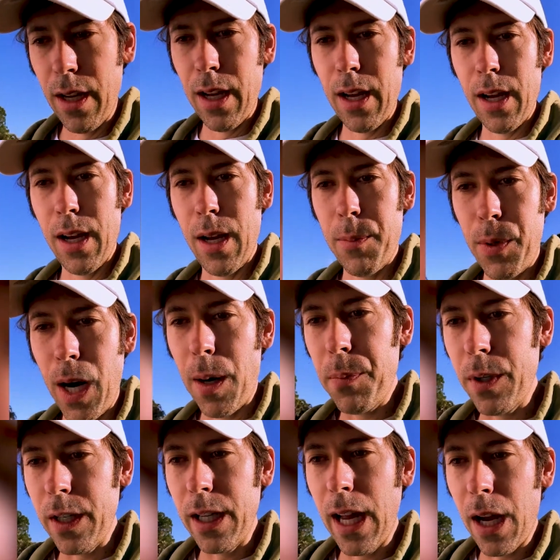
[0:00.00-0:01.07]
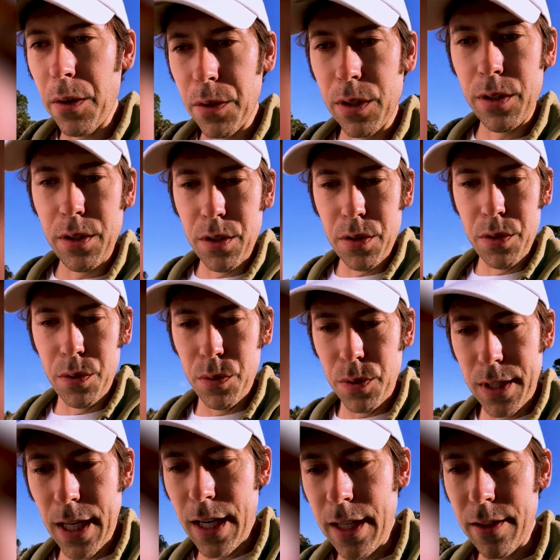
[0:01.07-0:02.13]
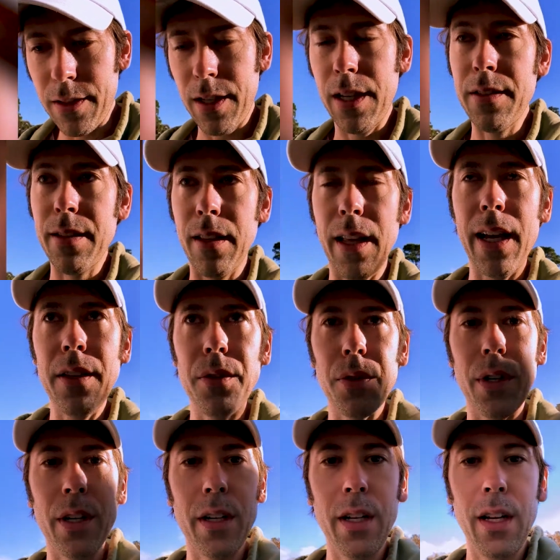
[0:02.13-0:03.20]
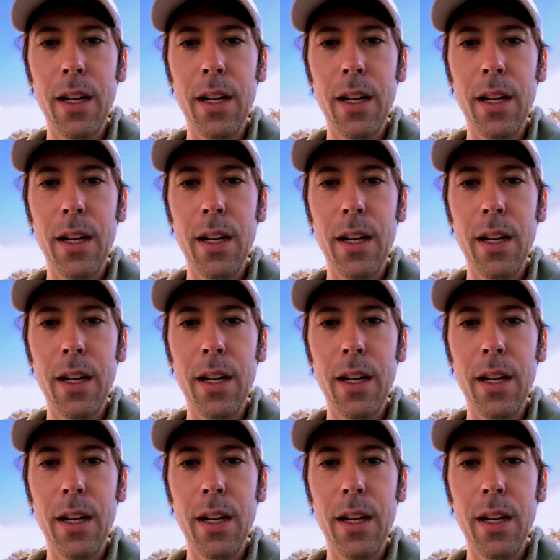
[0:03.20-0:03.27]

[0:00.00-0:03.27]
a property out to tenants as the landlord.